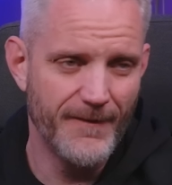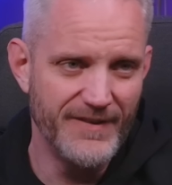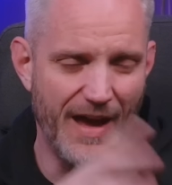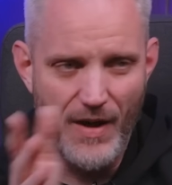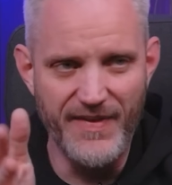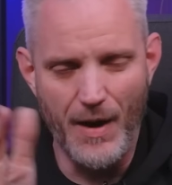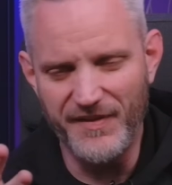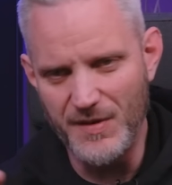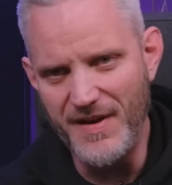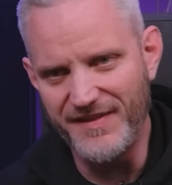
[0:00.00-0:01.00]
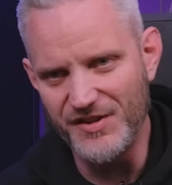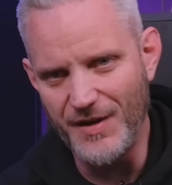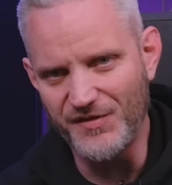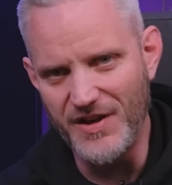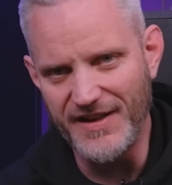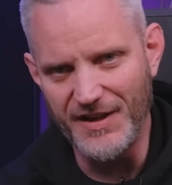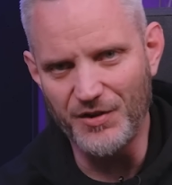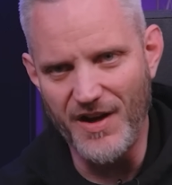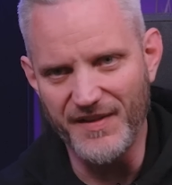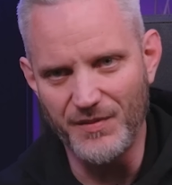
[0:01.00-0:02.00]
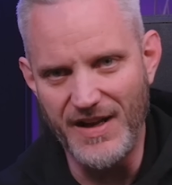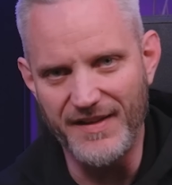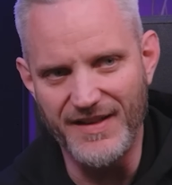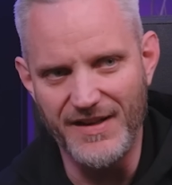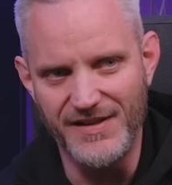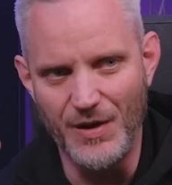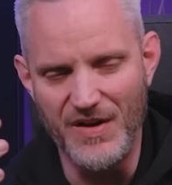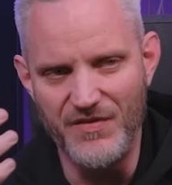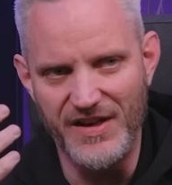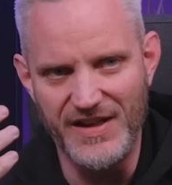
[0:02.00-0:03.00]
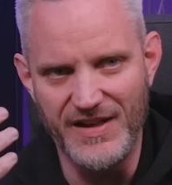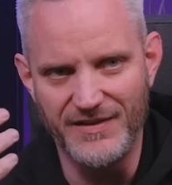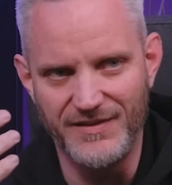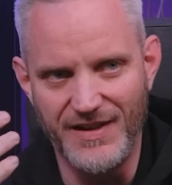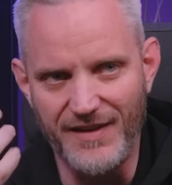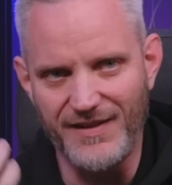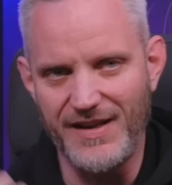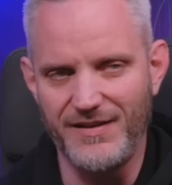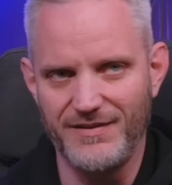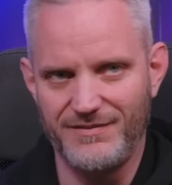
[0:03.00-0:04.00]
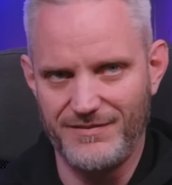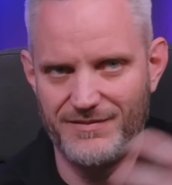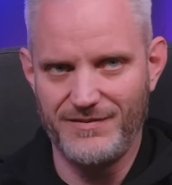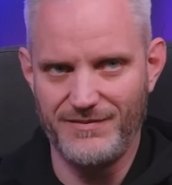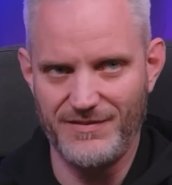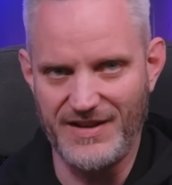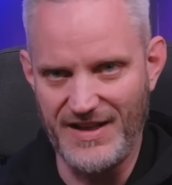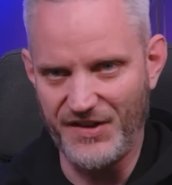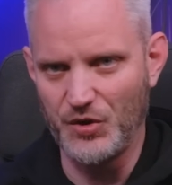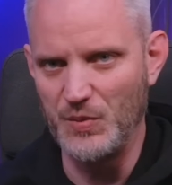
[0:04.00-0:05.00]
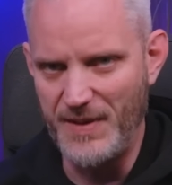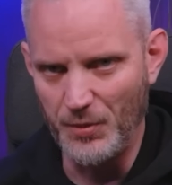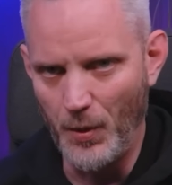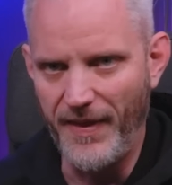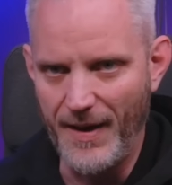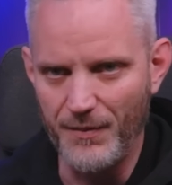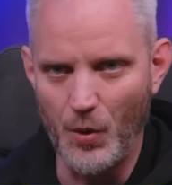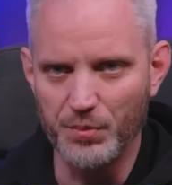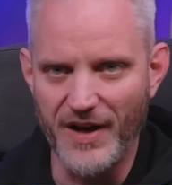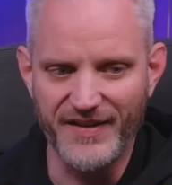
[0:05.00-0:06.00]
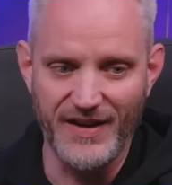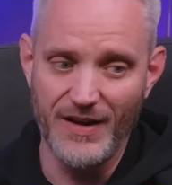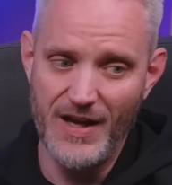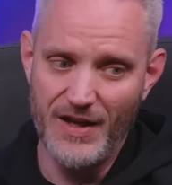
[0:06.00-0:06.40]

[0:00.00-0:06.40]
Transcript: Now, and that was the message I was trying to get across when I said, you know, NVIDIA has like kind of screwed people with that whole pricing.